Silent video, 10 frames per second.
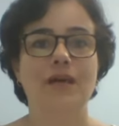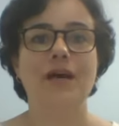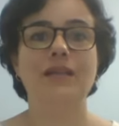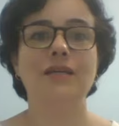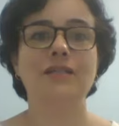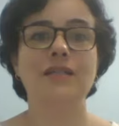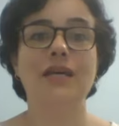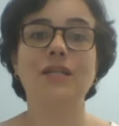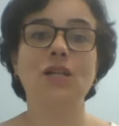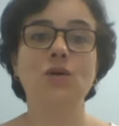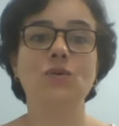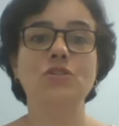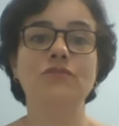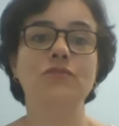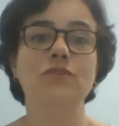An
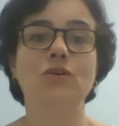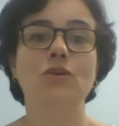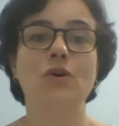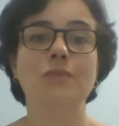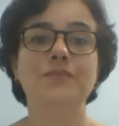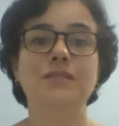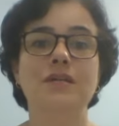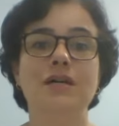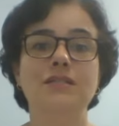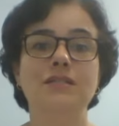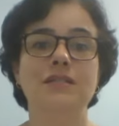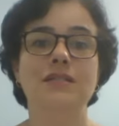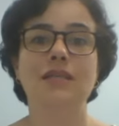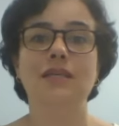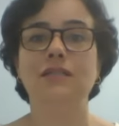enclosure for a corpse cut
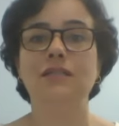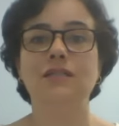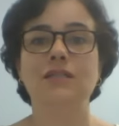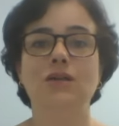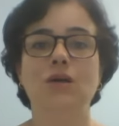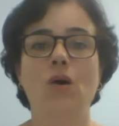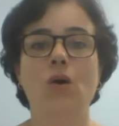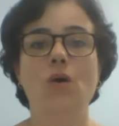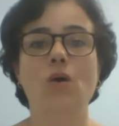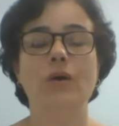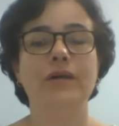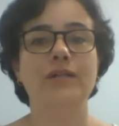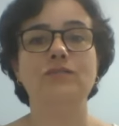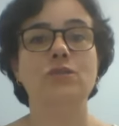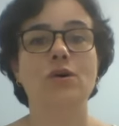in the earth or
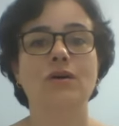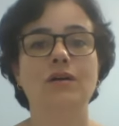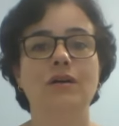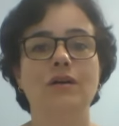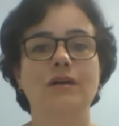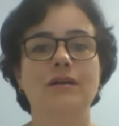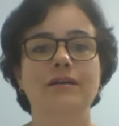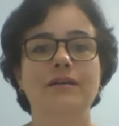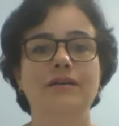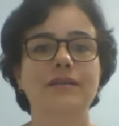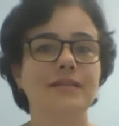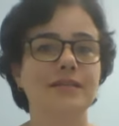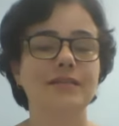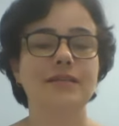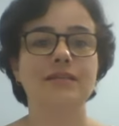in rock. Here's a
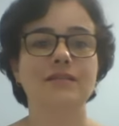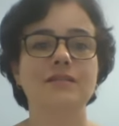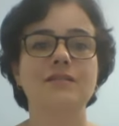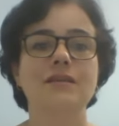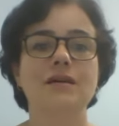sentence.